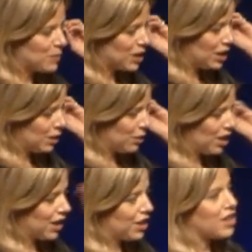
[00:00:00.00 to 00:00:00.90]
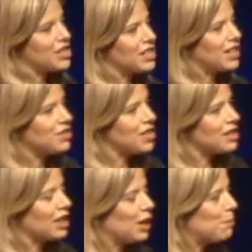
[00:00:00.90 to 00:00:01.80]
you know, on our standards
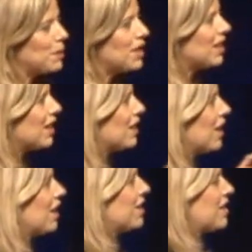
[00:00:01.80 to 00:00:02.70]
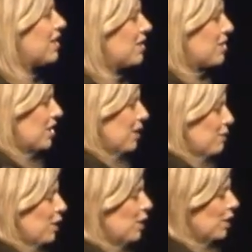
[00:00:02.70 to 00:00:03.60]
as a company and on the standards
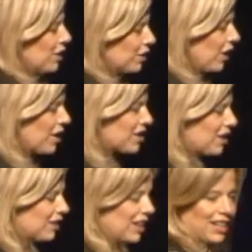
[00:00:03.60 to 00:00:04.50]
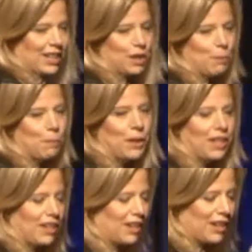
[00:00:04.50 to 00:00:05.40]
of the laws of the land,
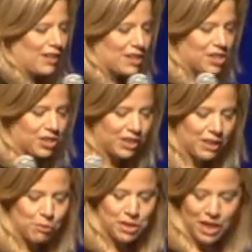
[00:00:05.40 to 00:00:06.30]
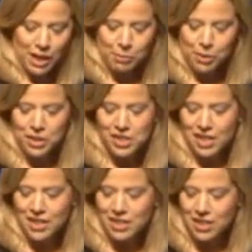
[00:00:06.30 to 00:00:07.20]
but certainly would not put us
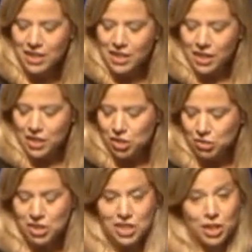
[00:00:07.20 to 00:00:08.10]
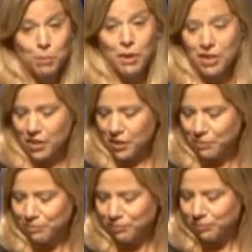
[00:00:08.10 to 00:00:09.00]
as a strategic partner.
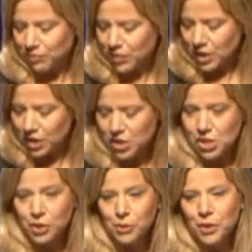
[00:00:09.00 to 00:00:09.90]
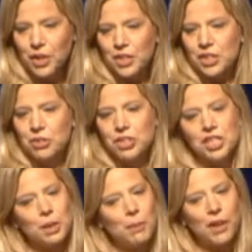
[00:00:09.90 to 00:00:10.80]
So
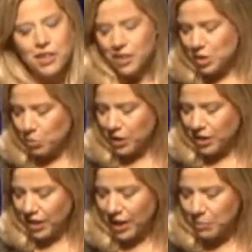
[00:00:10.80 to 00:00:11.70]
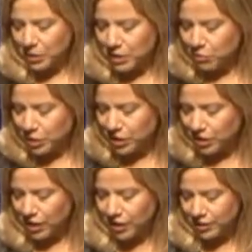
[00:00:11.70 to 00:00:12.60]
strategic partner is where I believe we
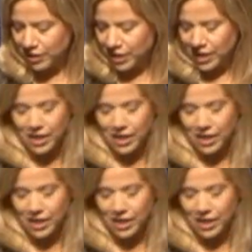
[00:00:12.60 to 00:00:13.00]
are all